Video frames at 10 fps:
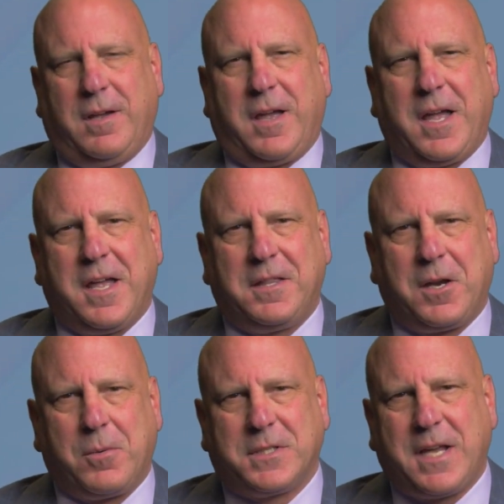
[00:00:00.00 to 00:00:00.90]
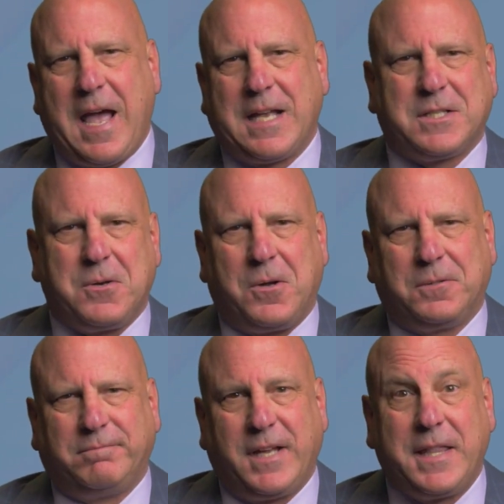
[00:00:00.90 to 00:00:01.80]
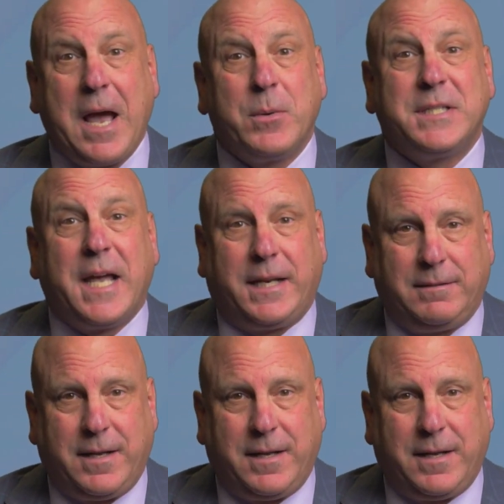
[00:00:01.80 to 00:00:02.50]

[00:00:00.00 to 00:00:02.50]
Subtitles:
and there was cast gold, and that was it.